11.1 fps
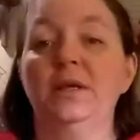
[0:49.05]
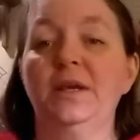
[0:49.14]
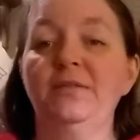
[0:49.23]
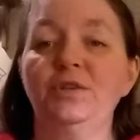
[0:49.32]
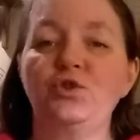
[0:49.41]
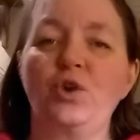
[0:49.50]

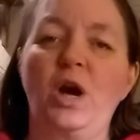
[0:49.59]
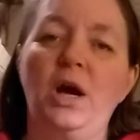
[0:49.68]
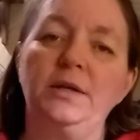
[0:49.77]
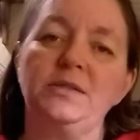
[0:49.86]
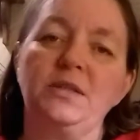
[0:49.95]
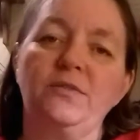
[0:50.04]
give it a
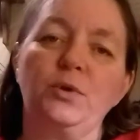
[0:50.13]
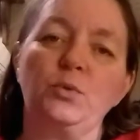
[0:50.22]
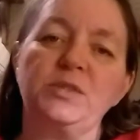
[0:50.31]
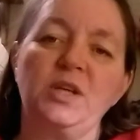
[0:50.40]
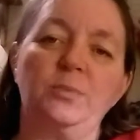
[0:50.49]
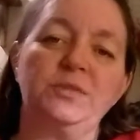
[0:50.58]
try, see if there
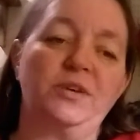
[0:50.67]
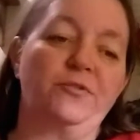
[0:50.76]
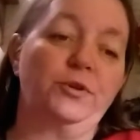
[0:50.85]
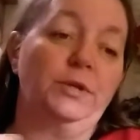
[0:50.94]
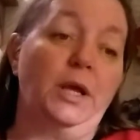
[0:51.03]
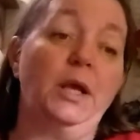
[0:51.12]
was something
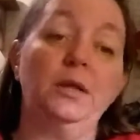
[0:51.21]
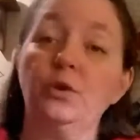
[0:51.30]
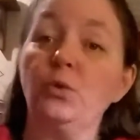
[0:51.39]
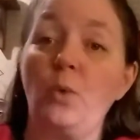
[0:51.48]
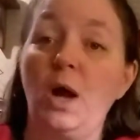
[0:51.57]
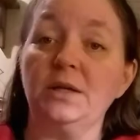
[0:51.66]
different, and
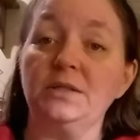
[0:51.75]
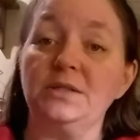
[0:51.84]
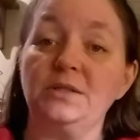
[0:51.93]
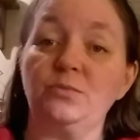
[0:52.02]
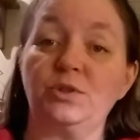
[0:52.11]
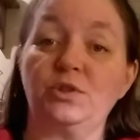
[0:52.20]
there
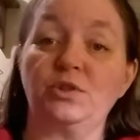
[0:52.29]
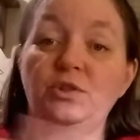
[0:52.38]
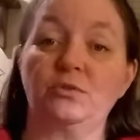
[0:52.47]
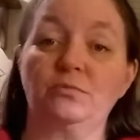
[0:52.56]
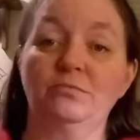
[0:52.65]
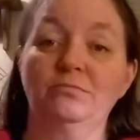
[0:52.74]
was,
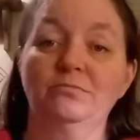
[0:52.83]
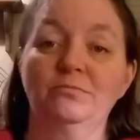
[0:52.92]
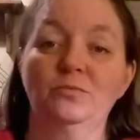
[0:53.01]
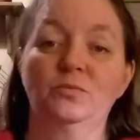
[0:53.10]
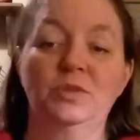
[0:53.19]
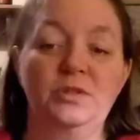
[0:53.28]
which
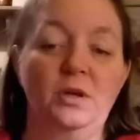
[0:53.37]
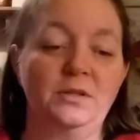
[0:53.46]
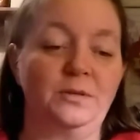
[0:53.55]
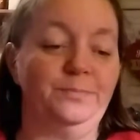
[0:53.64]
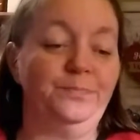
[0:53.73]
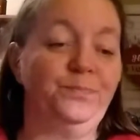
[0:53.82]
is
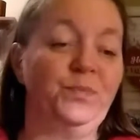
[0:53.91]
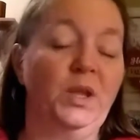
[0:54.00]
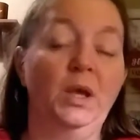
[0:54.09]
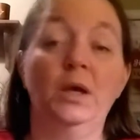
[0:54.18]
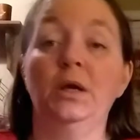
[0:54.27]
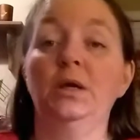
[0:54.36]
awesome.
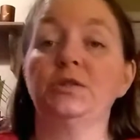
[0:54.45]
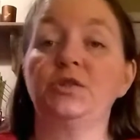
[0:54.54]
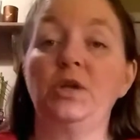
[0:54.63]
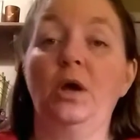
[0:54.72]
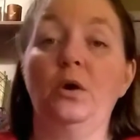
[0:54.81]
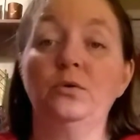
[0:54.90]

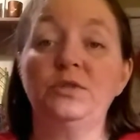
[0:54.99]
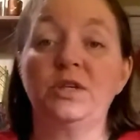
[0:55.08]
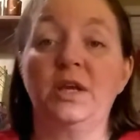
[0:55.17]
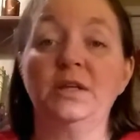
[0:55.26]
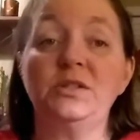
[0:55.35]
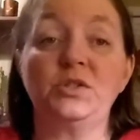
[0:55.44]
So to
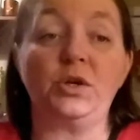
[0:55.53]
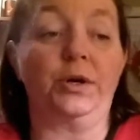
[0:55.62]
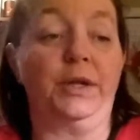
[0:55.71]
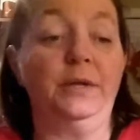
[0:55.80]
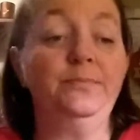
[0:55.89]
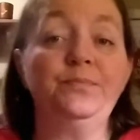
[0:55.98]
get
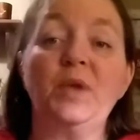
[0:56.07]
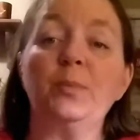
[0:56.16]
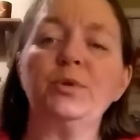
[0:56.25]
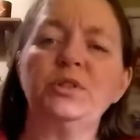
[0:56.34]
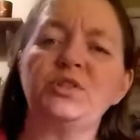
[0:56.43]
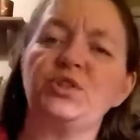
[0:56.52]
started, I'm
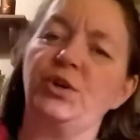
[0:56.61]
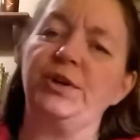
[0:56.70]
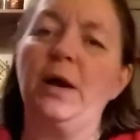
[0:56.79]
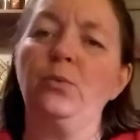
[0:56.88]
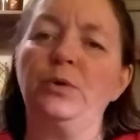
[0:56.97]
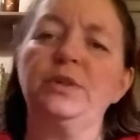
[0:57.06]
going to start
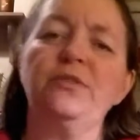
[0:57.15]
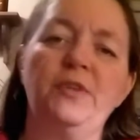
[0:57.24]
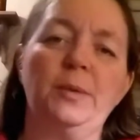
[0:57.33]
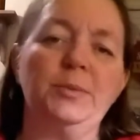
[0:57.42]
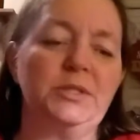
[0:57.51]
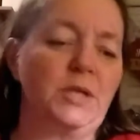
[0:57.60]
out with the
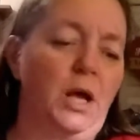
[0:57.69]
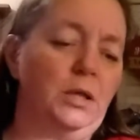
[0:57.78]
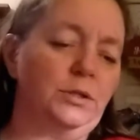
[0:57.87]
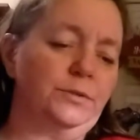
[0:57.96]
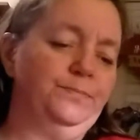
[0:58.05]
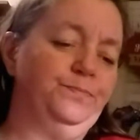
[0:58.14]
Family
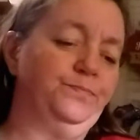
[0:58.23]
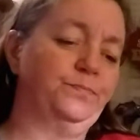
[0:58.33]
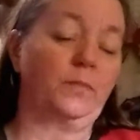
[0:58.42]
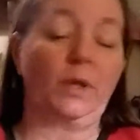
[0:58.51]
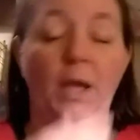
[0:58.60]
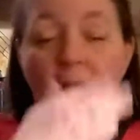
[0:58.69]
Dollar,
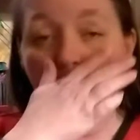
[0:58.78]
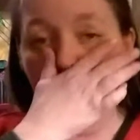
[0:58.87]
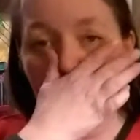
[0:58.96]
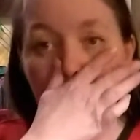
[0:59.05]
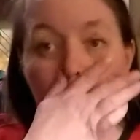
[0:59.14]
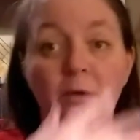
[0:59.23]

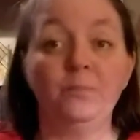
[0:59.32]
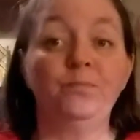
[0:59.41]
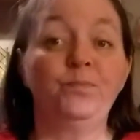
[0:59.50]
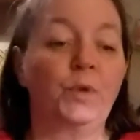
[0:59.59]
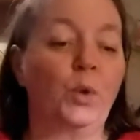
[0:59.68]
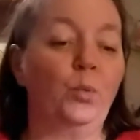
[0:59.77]
and
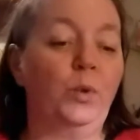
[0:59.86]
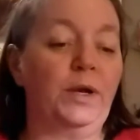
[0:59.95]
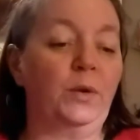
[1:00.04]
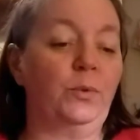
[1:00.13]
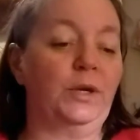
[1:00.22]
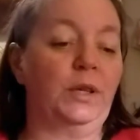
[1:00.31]
what
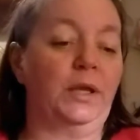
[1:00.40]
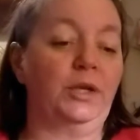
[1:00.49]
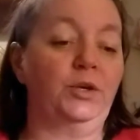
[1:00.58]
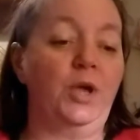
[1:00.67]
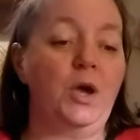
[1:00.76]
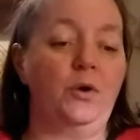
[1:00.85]
I want to let
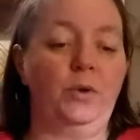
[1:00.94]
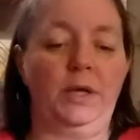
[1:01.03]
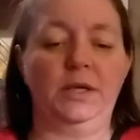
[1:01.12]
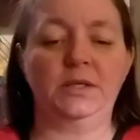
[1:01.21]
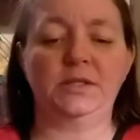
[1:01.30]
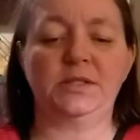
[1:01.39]
you know
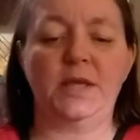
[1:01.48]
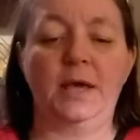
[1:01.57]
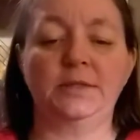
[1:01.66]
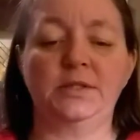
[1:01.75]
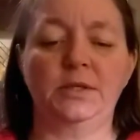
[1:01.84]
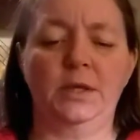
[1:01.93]
is that